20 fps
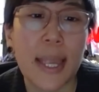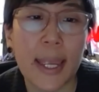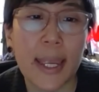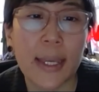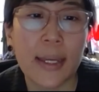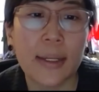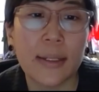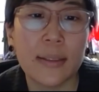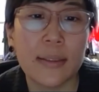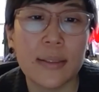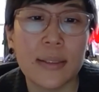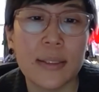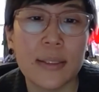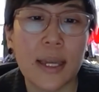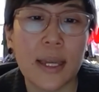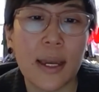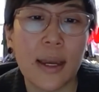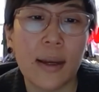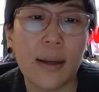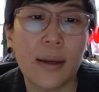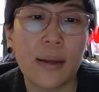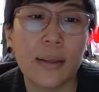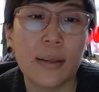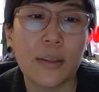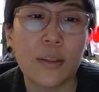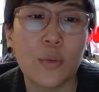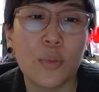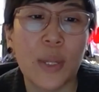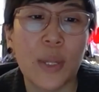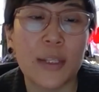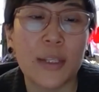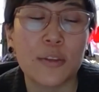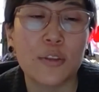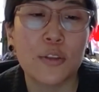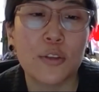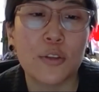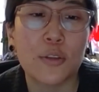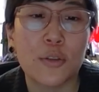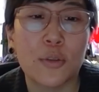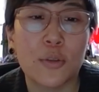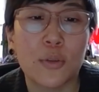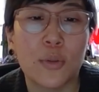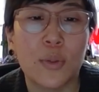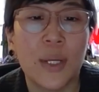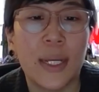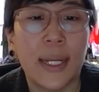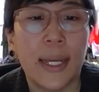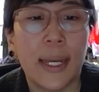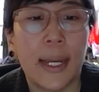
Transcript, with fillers: And uh, you get to,